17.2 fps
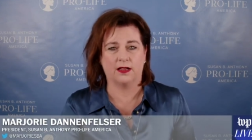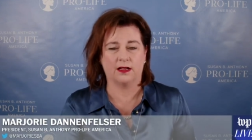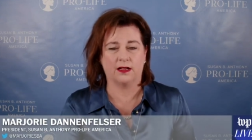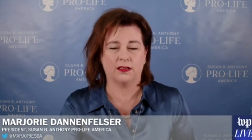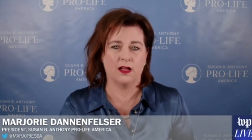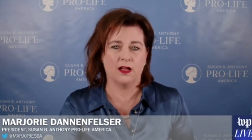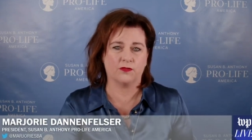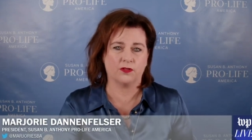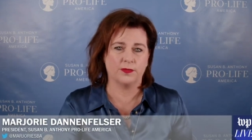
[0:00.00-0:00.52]

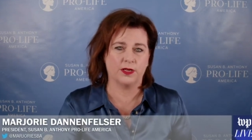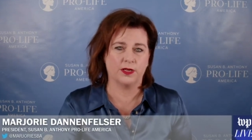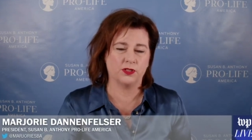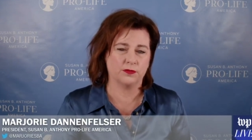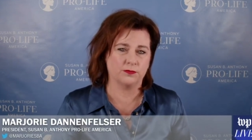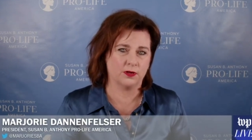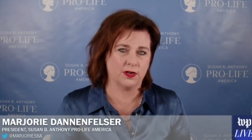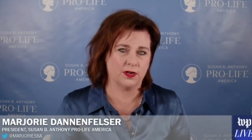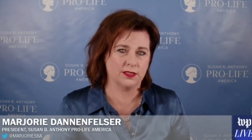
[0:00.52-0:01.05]

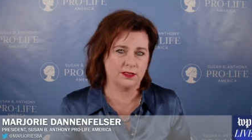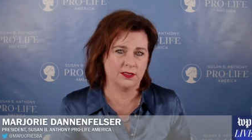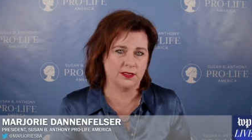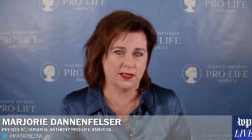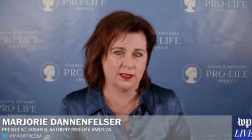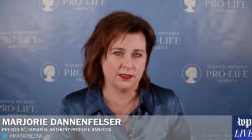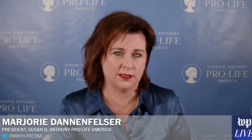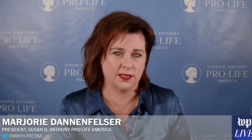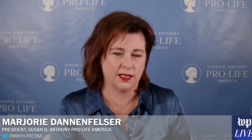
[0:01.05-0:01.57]
confirmation
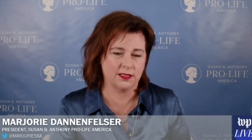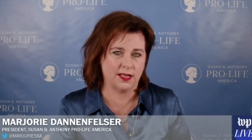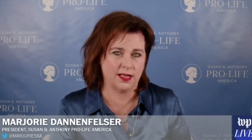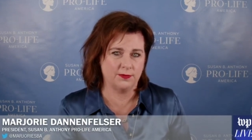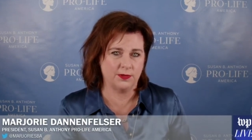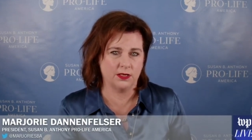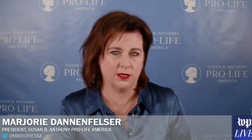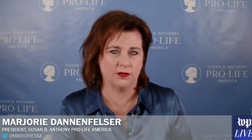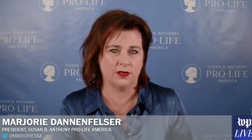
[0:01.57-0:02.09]
process and the
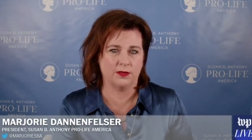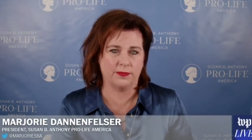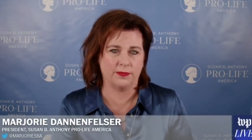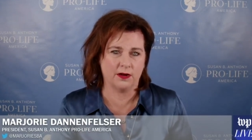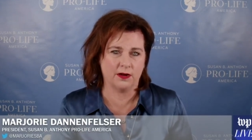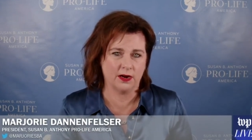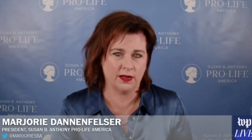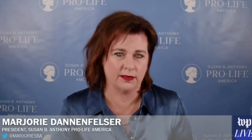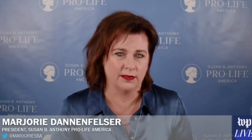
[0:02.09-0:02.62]
Amy Coney
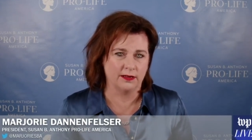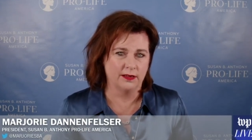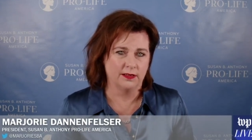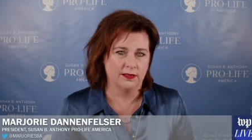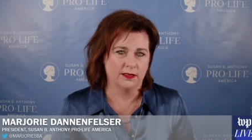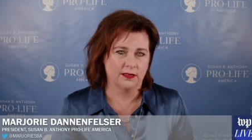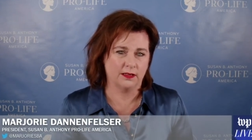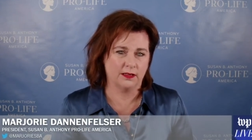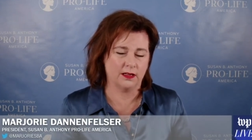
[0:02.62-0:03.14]
Barrett
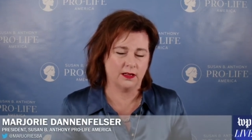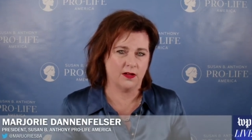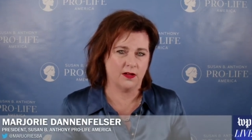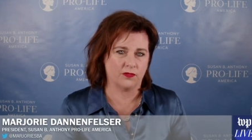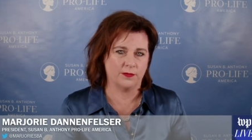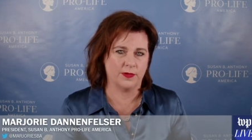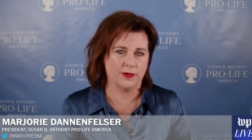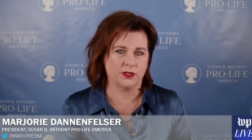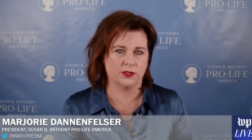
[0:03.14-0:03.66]

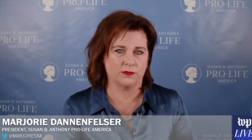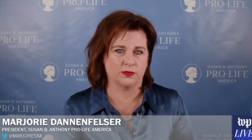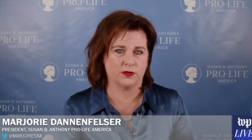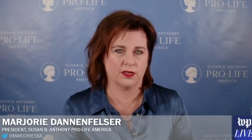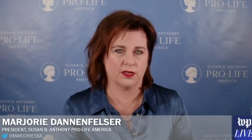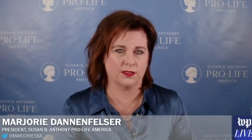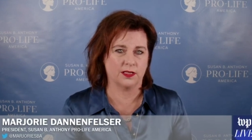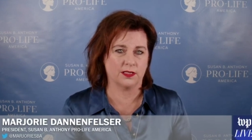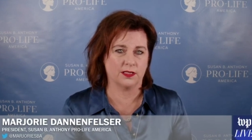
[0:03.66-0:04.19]
confirmation
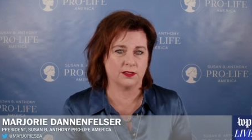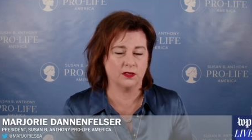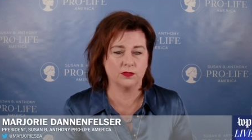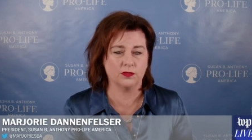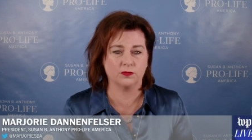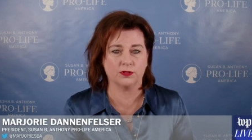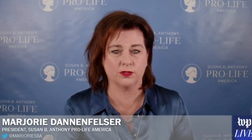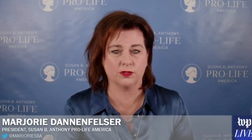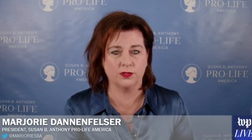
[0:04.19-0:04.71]
process.
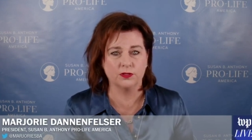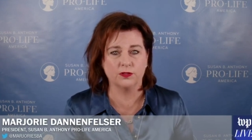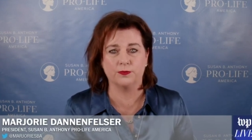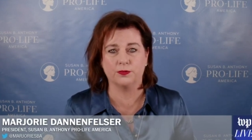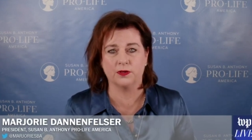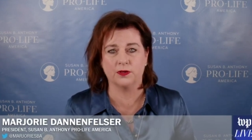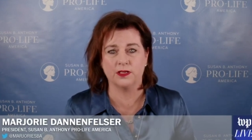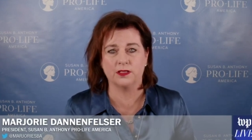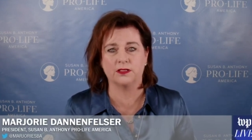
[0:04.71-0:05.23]
Those were two
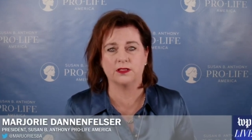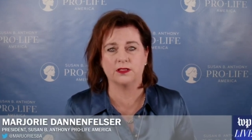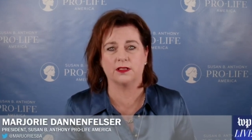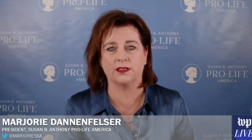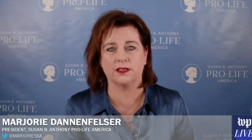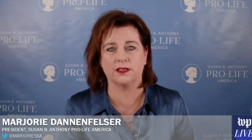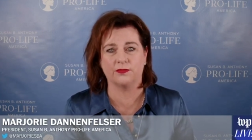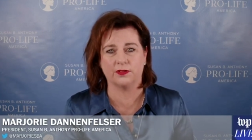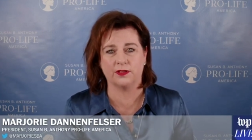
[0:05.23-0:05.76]
pretty
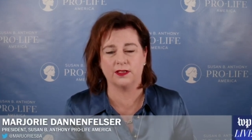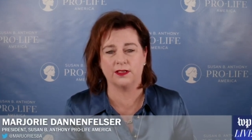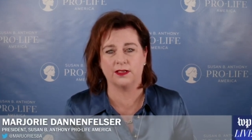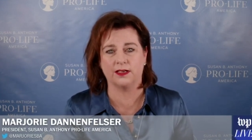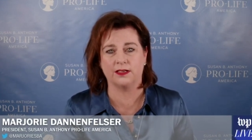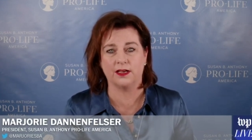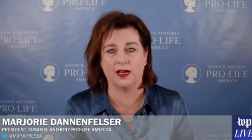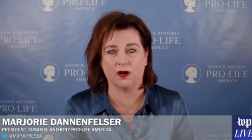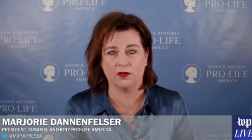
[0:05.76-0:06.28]
significant
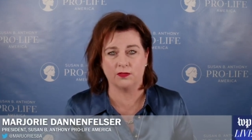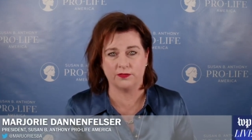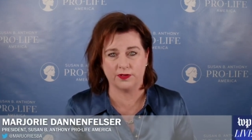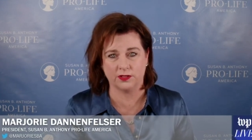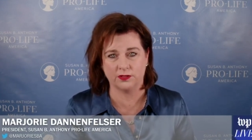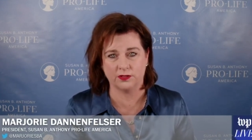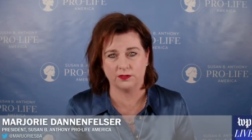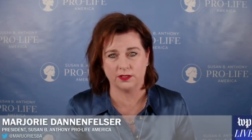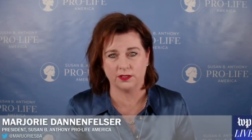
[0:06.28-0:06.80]
and narrow
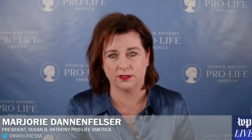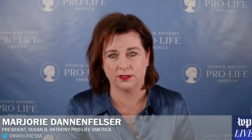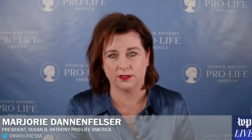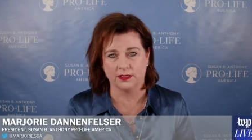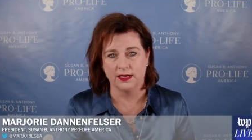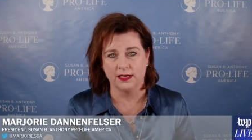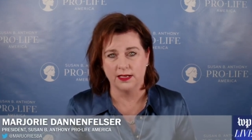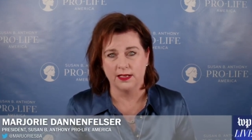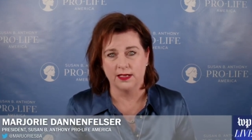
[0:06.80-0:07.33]
victories.
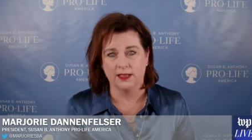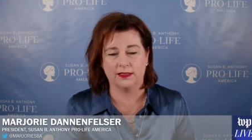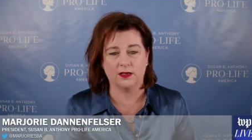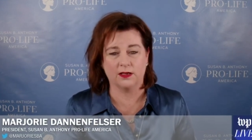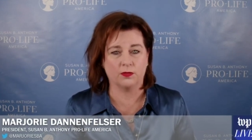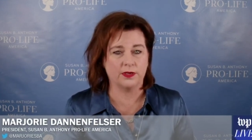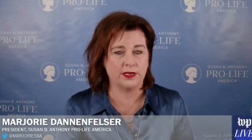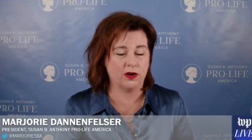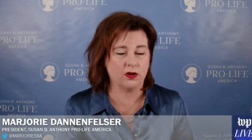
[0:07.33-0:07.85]

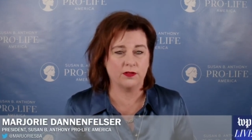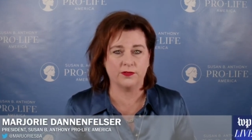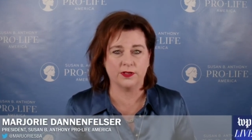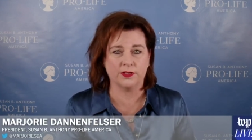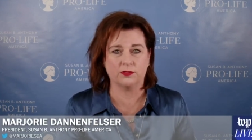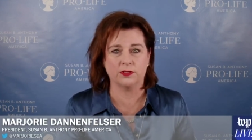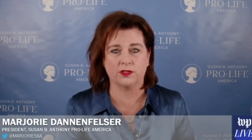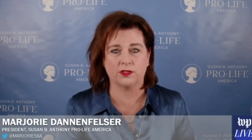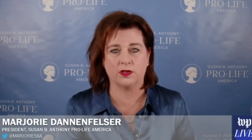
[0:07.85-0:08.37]
There were narrow
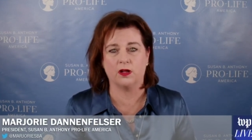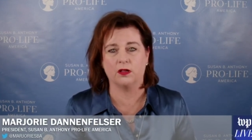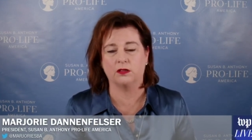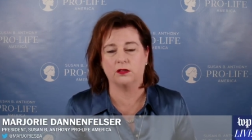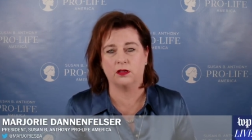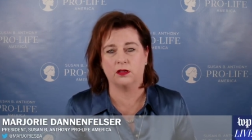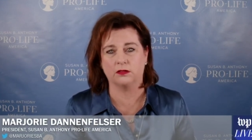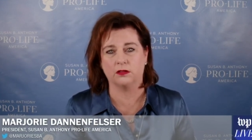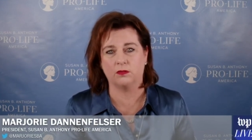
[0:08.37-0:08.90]
victories all
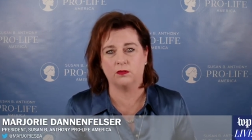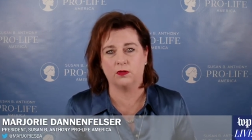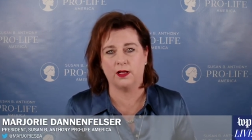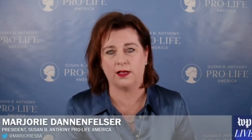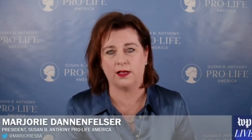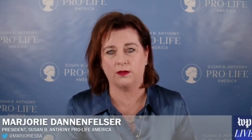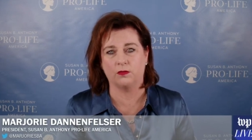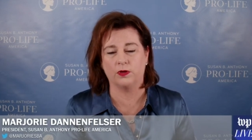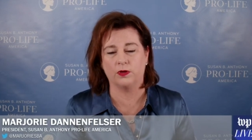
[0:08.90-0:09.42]
along the
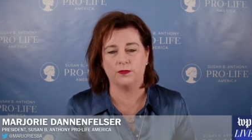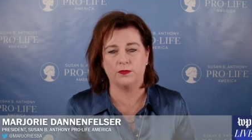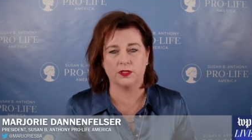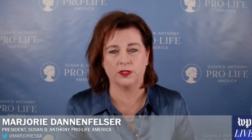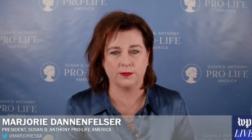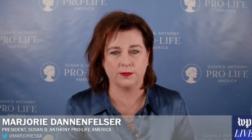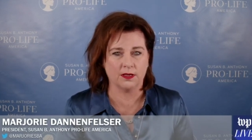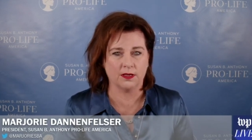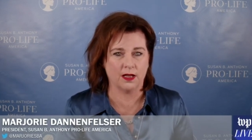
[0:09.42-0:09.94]
way. When
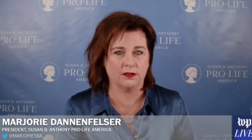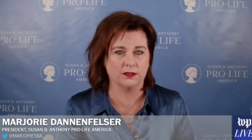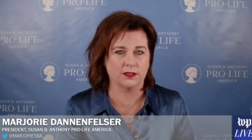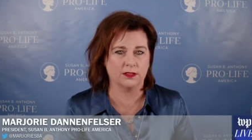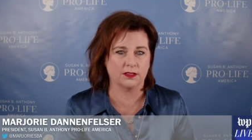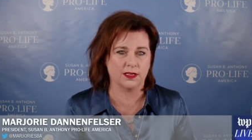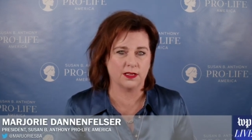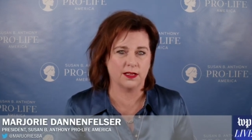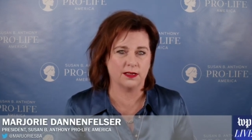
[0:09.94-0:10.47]
Mitch McConnell
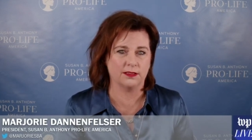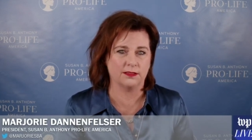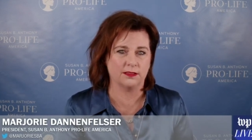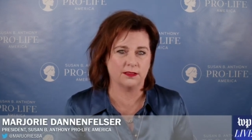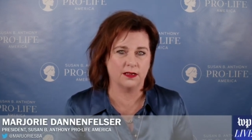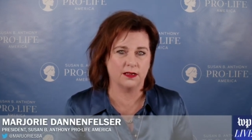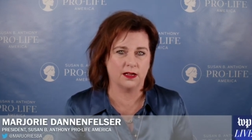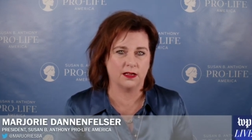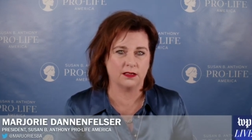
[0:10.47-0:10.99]
decided
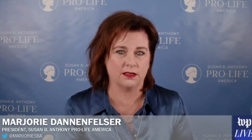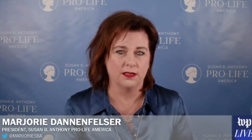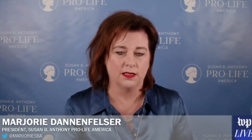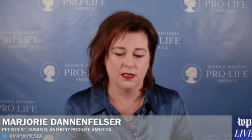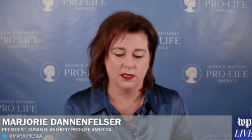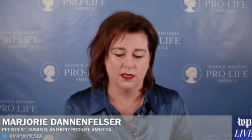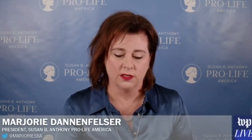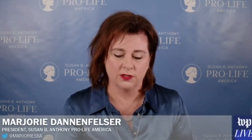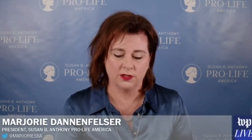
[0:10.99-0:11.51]

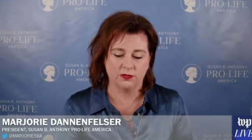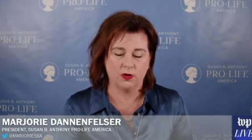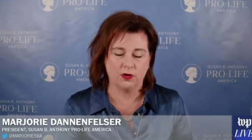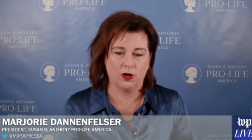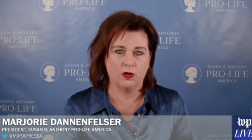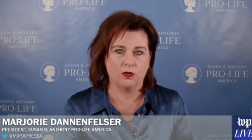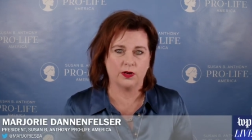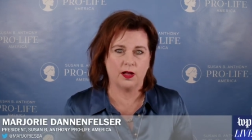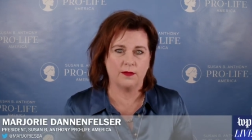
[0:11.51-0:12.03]
to
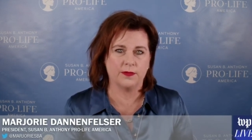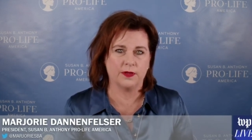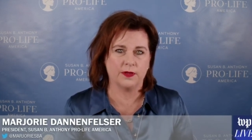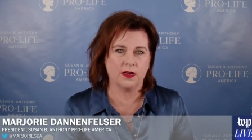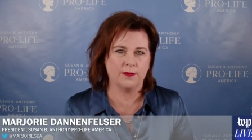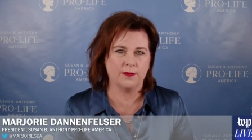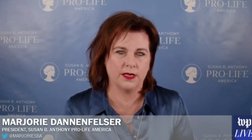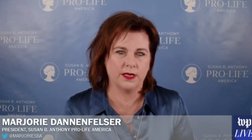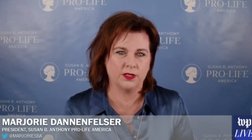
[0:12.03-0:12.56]
hold up the
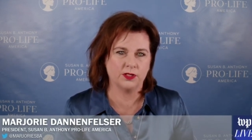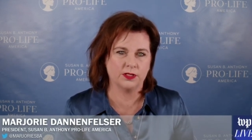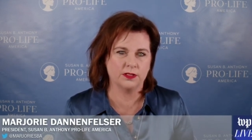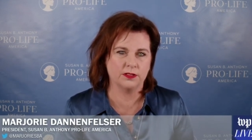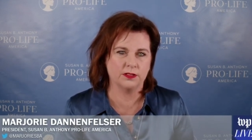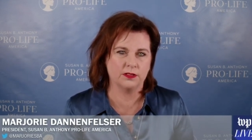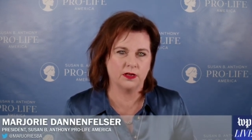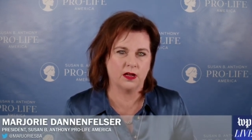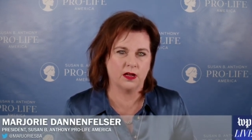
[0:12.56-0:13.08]

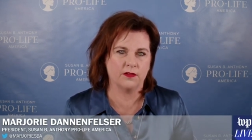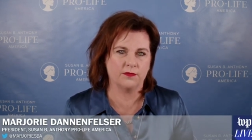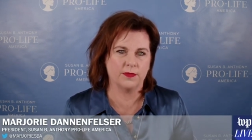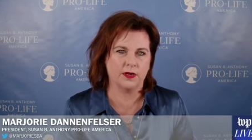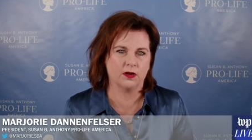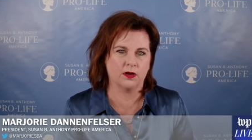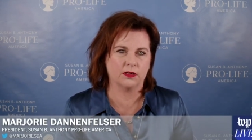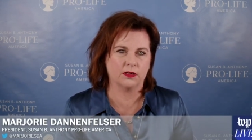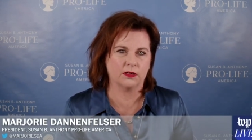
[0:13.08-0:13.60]
nomination of
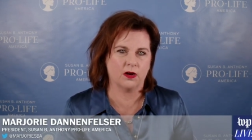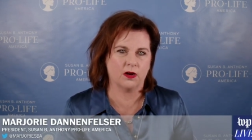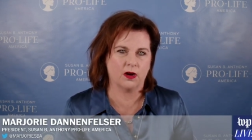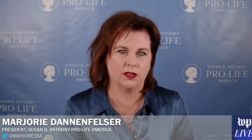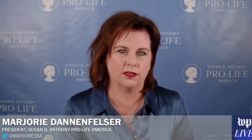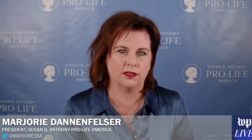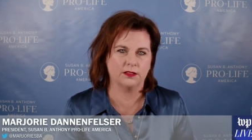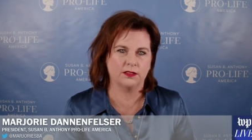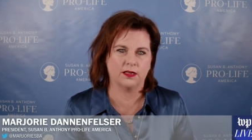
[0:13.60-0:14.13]
Merrick
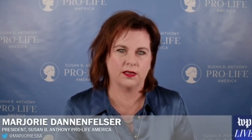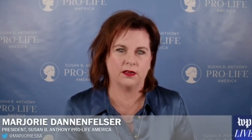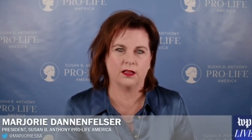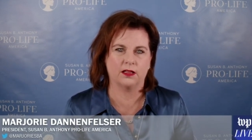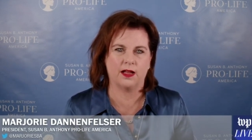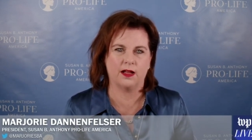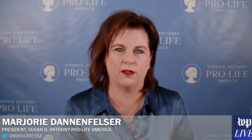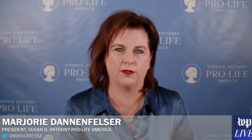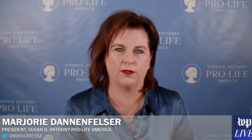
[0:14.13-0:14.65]
Garland and
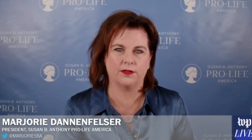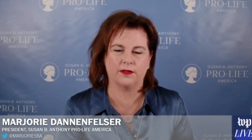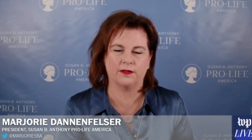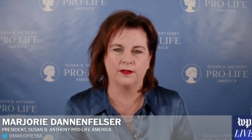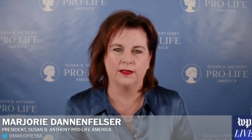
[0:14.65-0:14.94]
allow